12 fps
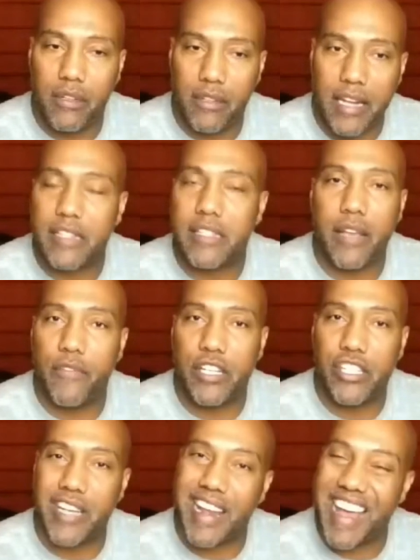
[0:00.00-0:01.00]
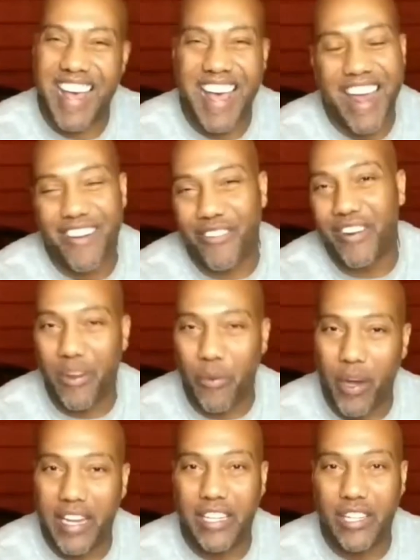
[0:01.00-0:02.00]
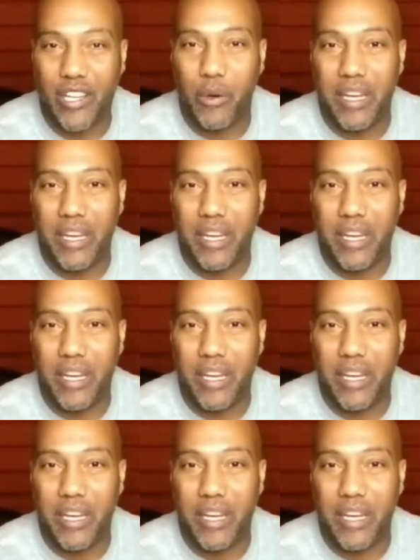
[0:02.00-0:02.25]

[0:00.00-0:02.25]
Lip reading: us give it a shot. I don't really want to do it.